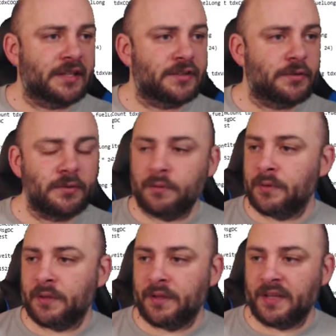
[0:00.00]
to
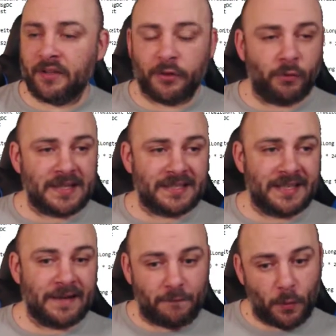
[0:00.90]
the other
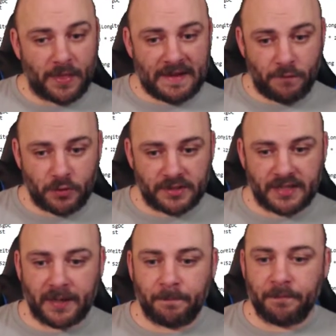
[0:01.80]
wasteland for the first
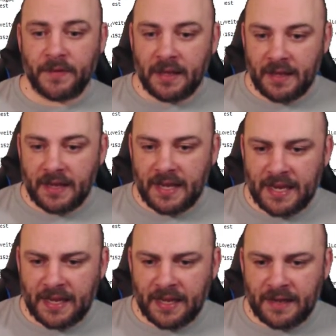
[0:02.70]
time,
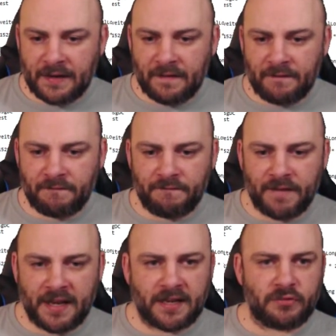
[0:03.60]
and
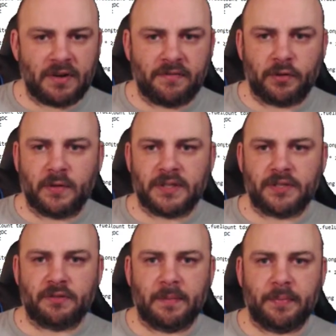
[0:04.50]
van travel quest
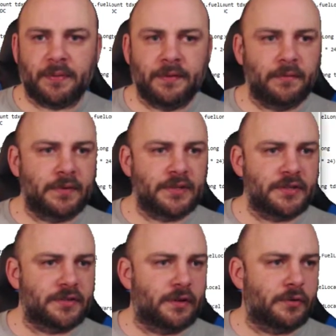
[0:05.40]
script, which
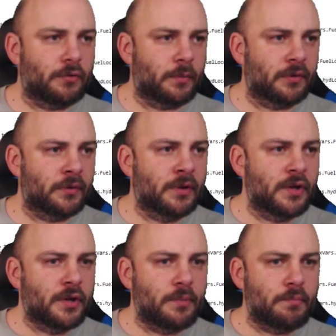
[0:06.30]
is our normal
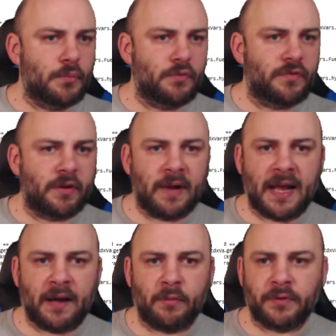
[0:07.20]
moving
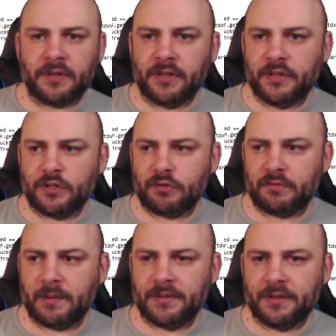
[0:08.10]
around
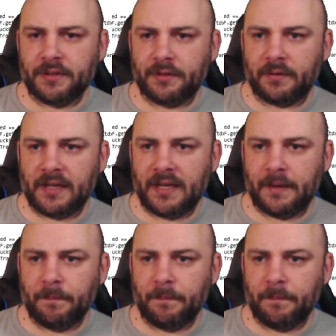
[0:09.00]
script. Okay.